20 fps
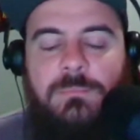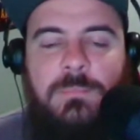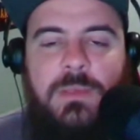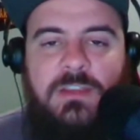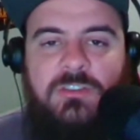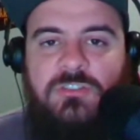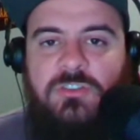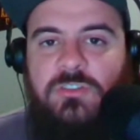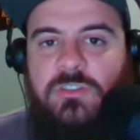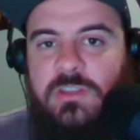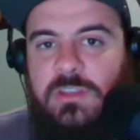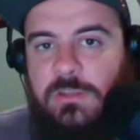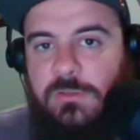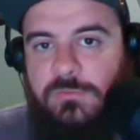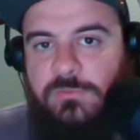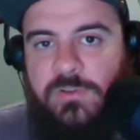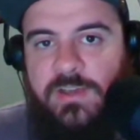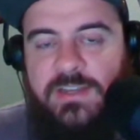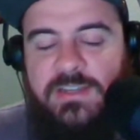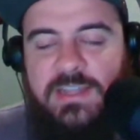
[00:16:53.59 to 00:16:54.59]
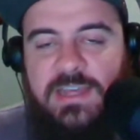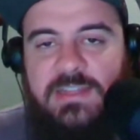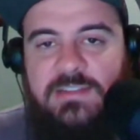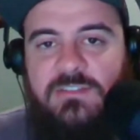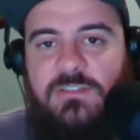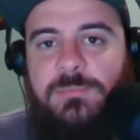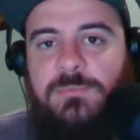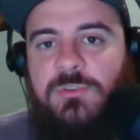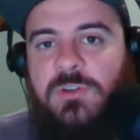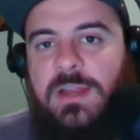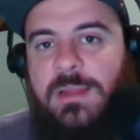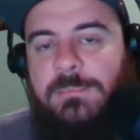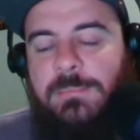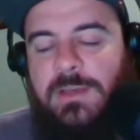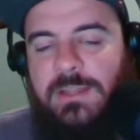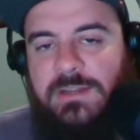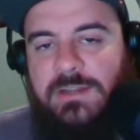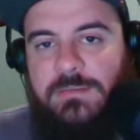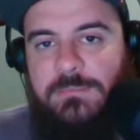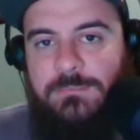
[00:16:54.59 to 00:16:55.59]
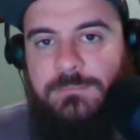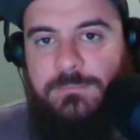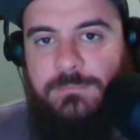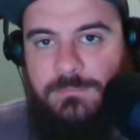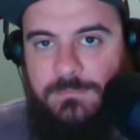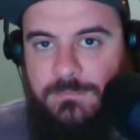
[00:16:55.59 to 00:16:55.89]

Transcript: Make sure that you find that subscribe button